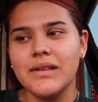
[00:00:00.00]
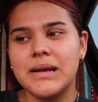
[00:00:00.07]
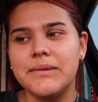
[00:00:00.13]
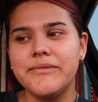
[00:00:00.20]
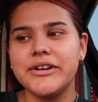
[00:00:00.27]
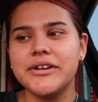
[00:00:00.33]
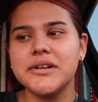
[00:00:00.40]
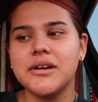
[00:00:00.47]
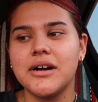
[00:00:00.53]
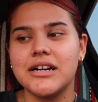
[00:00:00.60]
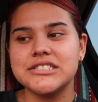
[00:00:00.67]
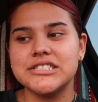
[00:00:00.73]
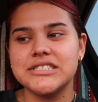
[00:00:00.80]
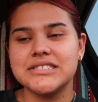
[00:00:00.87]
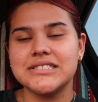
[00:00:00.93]
I'm very
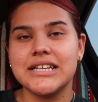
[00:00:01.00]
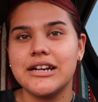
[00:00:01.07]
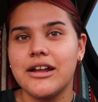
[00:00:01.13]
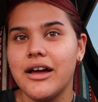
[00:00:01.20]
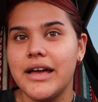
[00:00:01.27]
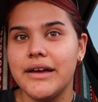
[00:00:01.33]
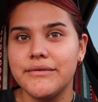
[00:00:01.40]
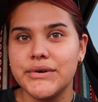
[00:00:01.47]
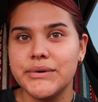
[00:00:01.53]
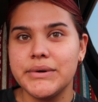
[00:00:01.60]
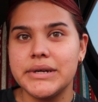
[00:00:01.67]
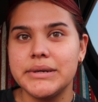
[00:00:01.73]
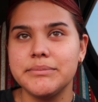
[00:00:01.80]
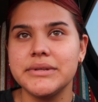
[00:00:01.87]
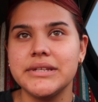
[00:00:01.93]
cautious that not
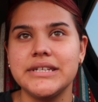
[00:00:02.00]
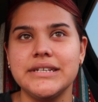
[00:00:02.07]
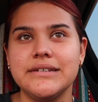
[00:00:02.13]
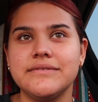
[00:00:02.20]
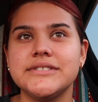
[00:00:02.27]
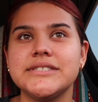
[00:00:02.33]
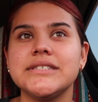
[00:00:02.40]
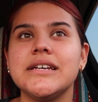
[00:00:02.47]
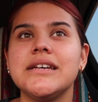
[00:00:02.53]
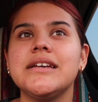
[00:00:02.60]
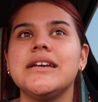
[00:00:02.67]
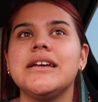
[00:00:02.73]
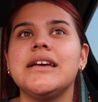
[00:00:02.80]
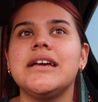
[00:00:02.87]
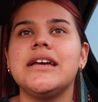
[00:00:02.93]
everyone believes,
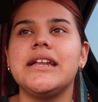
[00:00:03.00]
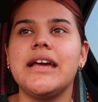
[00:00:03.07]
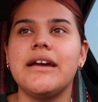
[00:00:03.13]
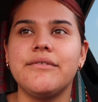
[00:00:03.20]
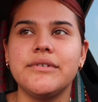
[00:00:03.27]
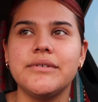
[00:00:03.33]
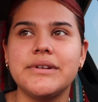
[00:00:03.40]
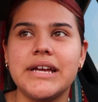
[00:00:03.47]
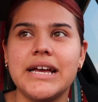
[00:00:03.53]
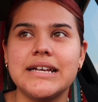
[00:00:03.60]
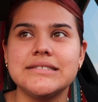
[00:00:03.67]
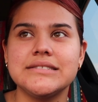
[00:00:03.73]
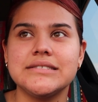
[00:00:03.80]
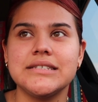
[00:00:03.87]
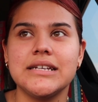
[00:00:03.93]
and everyone
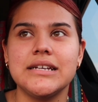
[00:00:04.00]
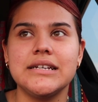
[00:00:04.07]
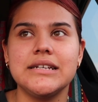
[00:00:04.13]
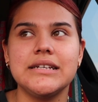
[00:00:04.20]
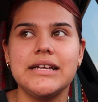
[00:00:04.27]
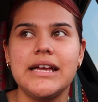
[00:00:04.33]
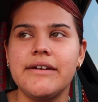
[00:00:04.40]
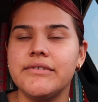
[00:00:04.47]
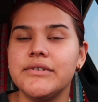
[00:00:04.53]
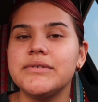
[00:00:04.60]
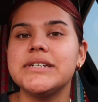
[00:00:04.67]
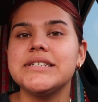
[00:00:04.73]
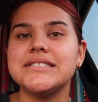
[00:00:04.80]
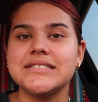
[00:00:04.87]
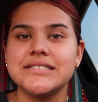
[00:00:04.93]

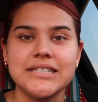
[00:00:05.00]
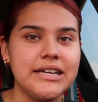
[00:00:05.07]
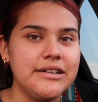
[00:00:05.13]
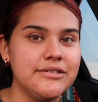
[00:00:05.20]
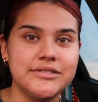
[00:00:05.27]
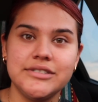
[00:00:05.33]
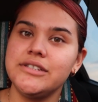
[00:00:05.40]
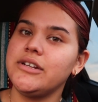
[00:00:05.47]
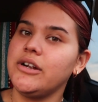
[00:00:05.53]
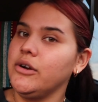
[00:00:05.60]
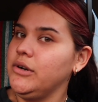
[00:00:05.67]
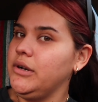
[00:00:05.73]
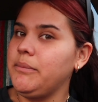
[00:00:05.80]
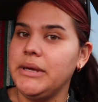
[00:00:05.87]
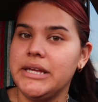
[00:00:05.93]
is entitled to their
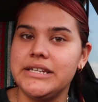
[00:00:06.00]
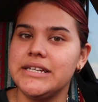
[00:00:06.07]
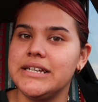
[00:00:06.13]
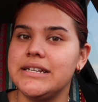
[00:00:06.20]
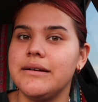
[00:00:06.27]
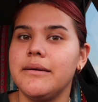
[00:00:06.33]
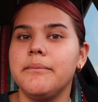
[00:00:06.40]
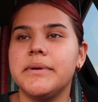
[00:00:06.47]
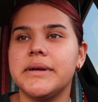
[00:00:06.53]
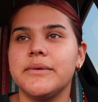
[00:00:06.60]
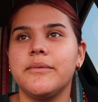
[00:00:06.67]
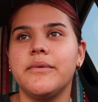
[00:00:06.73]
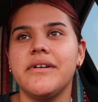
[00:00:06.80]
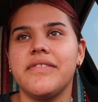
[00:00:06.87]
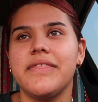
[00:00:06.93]
own opinion.
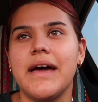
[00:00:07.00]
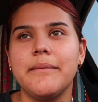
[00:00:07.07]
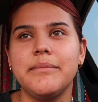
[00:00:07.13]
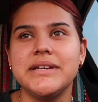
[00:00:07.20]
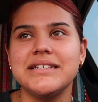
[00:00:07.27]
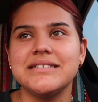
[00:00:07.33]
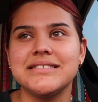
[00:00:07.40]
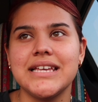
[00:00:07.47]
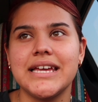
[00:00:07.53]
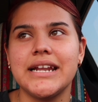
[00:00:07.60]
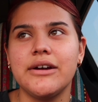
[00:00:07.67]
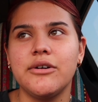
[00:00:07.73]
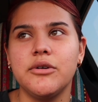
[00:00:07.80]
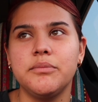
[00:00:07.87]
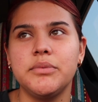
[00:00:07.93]
But with that being
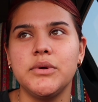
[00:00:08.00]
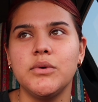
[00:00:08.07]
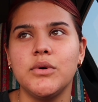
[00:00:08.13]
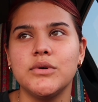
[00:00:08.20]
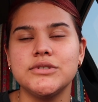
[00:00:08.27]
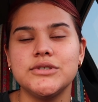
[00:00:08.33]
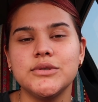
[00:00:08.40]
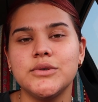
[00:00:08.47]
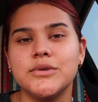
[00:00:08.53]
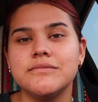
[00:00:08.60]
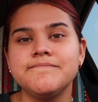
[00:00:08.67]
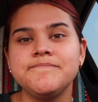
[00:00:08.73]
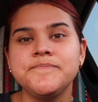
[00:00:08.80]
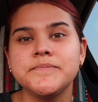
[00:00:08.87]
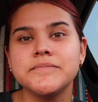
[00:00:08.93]
said, I hope you
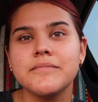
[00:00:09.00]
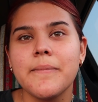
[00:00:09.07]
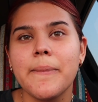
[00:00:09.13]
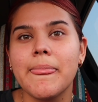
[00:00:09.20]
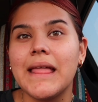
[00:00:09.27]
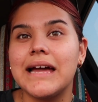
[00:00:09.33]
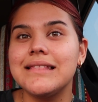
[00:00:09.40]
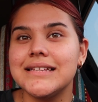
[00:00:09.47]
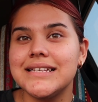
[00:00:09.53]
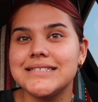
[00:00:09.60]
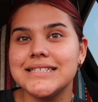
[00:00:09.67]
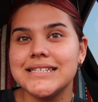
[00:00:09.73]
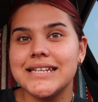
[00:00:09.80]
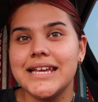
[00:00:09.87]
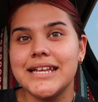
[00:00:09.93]
also
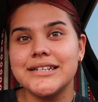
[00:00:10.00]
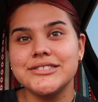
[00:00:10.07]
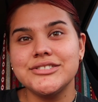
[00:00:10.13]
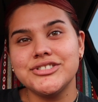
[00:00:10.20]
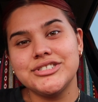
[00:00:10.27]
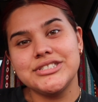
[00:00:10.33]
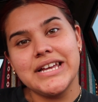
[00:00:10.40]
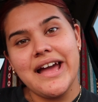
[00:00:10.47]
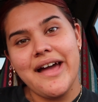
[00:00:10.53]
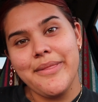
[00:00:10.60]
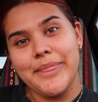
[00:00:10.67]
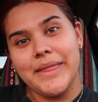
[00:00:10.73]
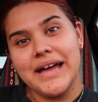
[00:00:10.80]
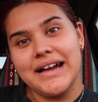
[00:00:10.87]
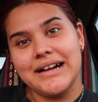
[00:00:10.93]
listen and
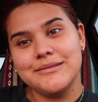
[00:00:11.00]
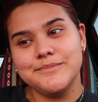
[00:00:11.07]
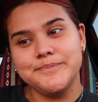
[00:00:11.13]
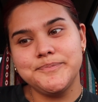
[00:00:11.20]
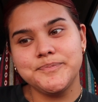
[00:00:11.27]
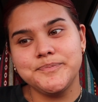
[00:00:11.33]
understand that